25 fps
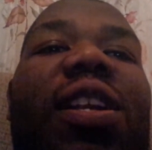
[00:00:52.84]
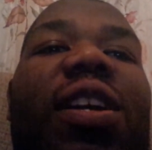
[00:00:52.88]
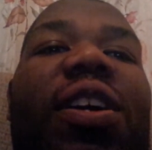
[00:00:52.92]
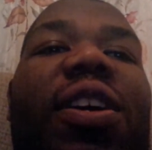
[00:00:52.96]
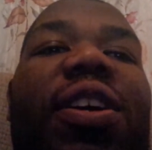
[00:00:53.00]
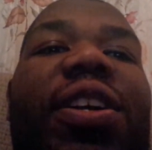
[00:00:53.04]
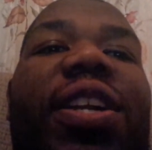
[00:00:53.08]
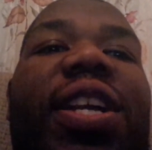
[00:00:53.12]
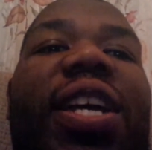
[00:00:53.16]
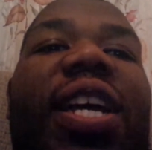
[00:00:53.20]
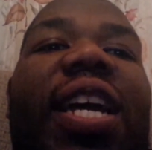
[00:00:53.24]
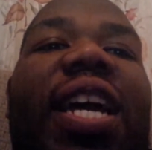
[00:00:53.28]

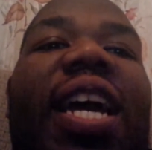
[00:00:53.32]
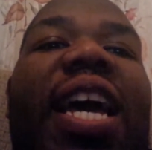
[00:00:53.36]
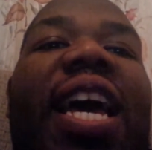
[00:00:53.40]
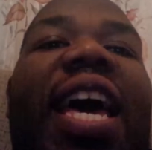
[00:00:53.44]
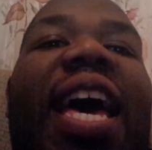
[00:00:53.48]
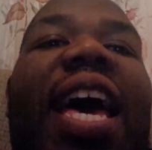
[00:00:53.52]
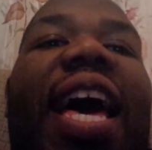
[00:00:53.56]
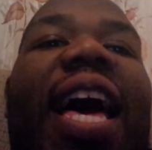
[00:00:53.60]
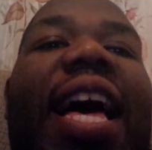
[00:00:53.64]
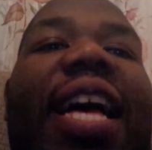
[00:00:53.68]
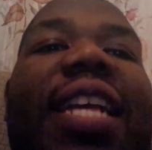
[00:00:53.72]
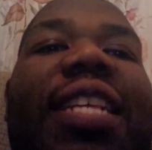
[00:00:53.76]
learning,
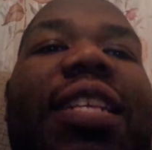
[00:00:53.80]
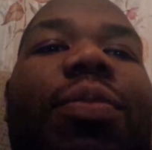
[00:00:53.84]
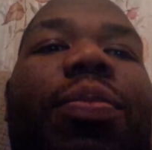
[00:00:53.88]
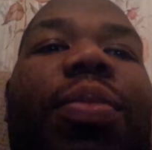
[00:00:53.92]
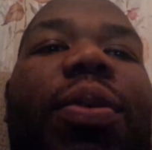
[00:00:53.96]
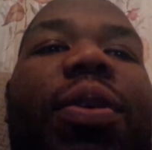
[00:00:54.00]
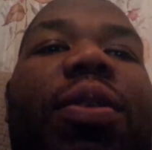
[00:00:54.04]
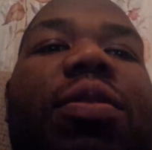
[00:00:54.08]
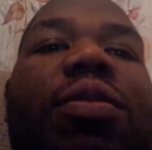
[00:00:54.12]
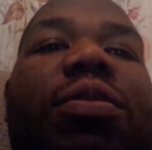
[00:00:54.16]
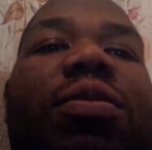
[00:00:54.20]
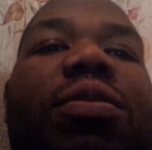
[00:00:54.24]
as
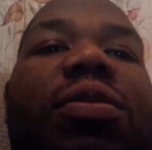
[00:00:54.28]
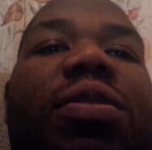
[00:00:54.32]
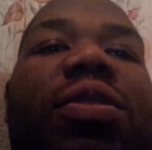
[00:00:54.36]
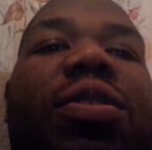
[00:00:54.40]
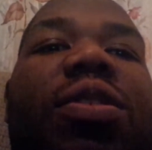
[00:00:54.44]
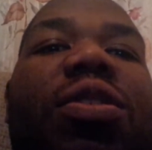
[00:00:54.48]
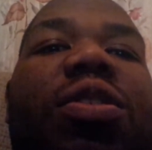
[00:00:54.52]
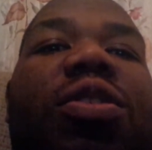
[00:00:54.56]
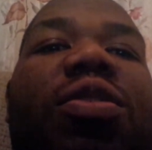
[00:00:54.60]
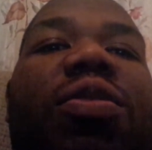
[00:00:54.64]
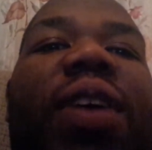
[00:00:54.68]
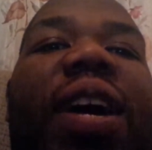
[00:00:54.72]
opposed
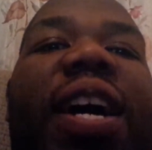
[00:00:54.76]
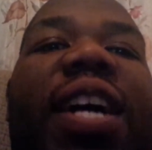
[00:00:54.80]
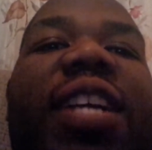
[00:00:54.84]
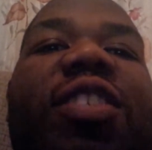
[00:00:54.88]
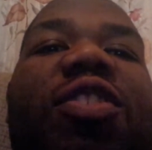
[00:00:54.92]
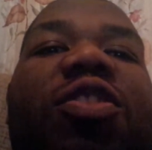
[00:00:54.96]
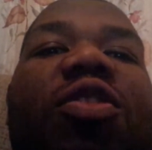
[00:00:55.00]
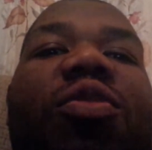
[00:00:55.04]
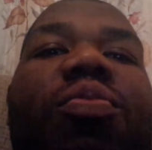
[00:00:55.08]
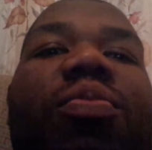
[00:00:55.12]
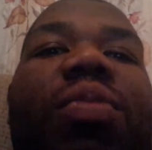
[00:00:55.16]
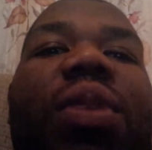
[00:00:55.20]
to trying
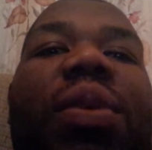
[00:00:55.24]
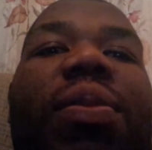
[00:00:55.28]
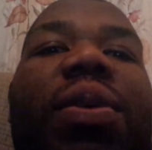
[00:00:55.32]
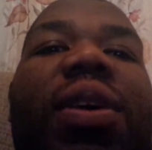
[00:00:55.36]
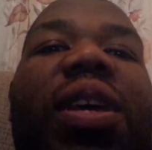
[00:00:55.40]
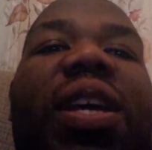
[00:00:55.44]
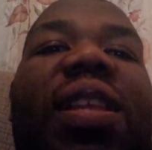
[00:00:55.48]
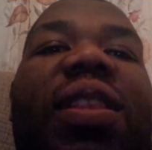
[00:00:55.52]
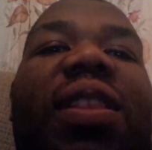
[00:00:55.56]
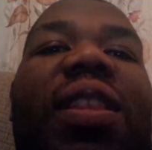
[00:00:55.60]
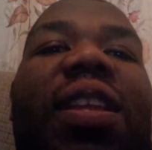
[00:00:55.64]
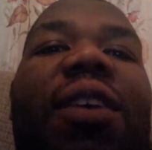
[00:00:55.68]
to
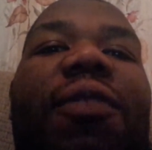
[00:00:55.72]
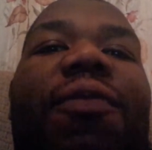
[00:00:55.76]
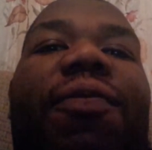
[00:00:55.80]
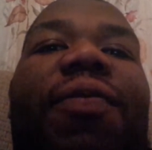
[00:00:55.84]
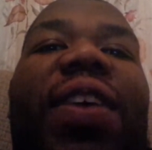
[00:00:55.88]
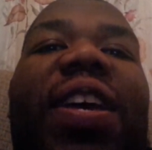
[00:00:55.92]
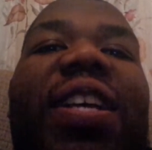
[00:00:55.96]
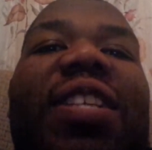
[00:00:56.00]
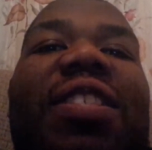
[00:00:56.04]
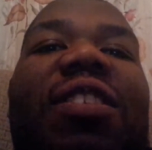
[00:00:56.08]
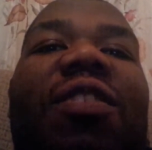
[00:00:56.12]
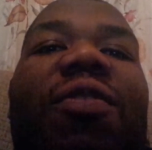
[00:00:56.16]
mimic the
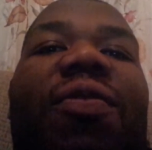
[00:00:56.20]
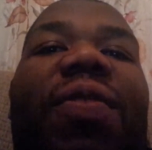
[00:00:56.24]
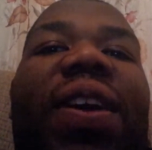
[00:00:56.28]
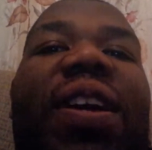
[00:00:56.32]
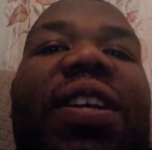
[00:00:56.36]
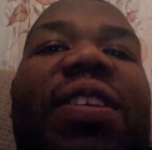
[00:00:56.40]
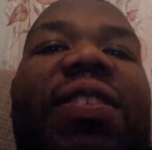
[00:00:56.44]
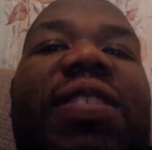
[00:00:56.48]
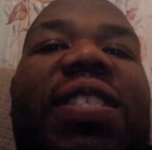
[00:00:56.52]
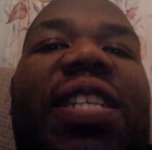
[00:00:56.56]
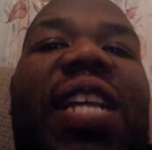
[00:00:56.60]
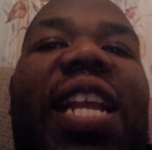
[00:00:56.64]
face to
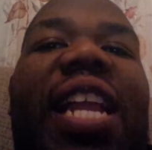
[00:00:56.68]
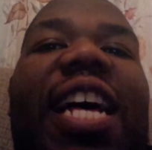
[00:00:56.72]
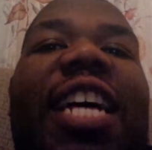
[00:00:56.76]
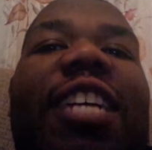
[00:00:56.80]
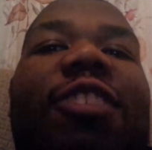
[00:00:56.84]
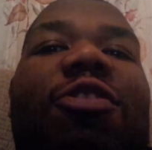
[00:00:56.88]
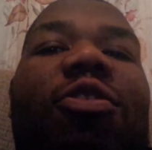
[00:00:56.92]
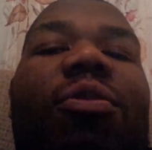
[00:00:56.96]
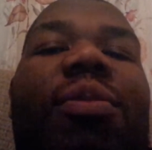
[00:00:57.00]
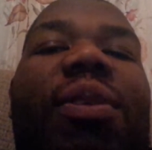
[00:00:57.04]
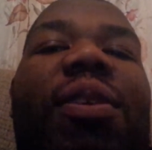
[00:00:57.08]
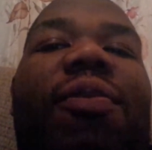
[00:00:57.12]
face
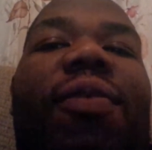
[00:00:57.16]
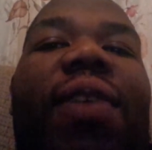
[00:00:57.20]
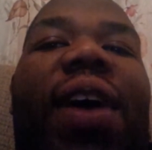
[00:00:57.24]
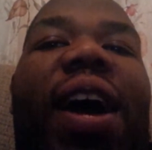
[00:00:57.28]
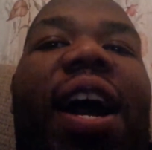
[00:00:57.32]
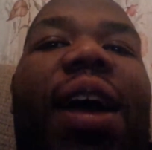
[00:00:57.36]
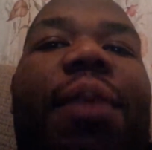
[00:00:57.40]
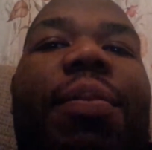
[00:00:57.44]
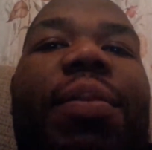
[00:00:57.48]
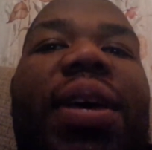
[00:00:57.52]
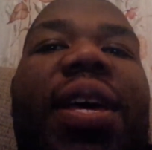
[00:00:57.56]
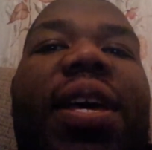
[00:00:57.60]
classroom
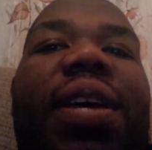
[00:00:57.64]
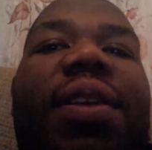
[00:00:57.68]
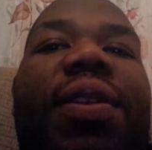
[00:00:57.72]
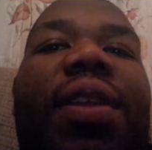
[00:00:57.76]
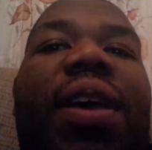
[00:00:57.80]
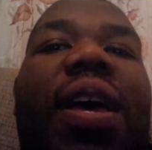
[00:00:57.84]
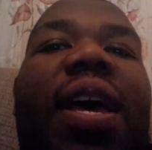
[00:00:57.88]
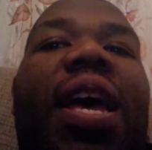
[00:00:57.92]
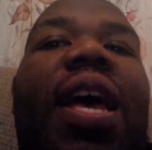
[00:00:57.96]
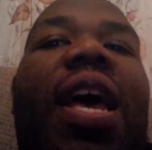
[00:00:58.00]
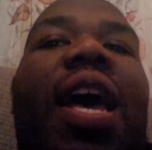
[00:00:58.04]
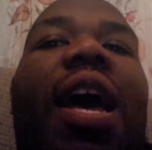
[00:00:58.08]
environment.
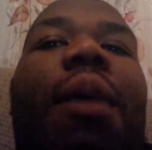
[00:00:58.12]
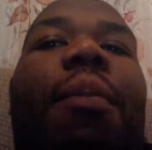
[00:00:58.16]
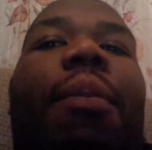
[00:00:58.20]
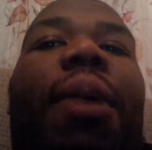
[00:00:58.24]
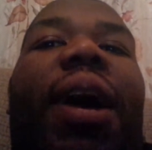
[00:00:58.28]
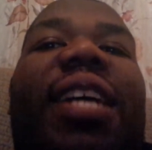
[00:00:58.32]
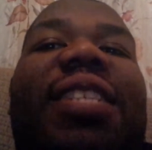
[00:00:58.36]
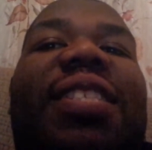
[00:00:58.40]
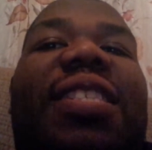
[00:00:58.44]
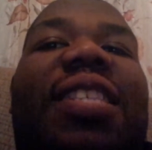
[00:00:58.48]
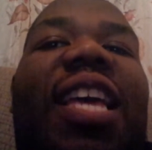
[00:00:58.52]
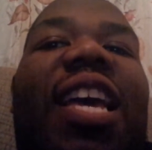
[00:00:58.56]

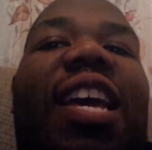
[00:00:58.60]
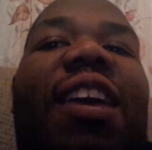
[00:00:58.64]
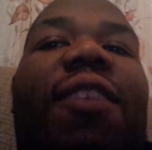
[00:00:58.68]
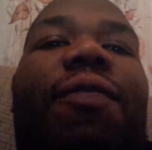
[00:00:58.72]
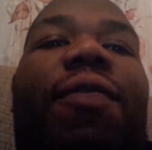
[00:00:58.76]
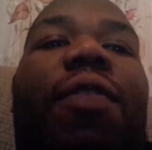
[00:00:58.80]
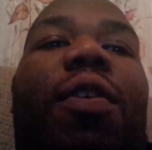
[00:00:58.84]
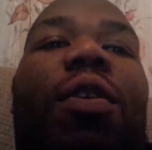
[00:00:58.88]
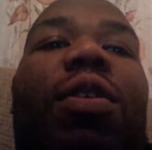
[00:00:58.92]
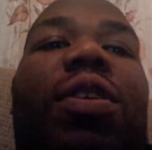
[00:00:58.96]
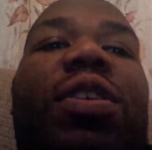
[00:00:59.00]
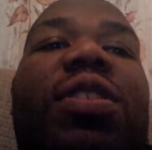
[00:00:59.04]
By
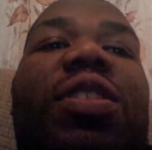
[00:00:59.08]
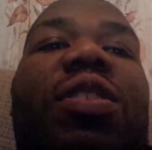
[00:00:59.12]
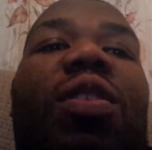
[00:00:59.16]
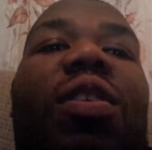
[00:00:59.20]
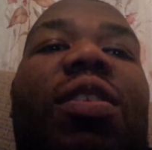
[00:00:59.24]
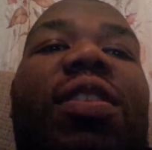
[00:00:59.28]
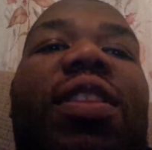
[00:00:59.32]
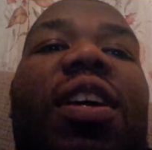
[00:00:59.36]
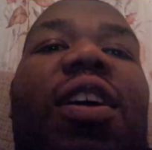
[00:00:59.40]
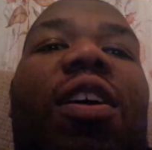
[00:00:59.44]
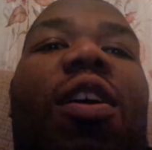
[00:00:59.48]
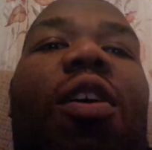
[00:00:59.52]
staying focused
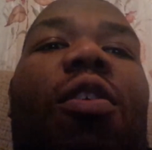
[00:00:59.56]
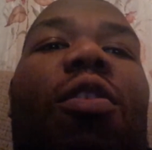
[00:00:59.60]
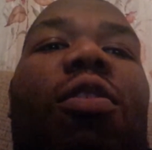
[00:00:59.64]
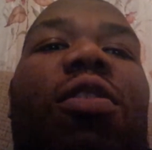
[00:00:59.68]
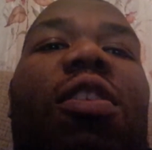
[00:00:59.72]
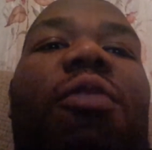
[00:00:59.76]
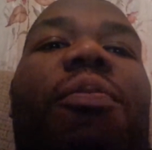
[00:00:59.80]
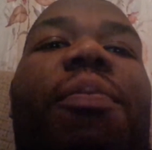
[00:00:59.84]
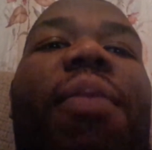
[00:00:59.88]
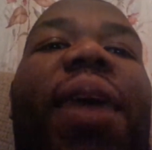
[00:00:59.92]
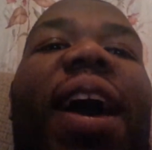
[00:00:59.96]
on the goal of